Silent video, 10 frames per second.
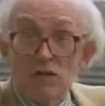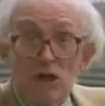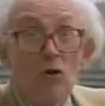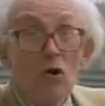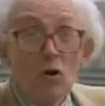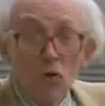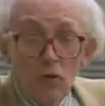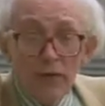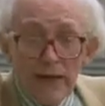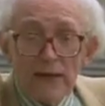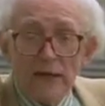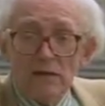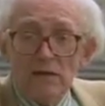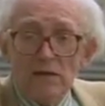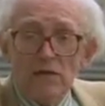So all that
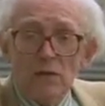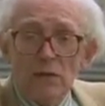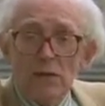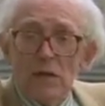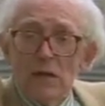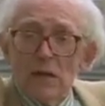entered into it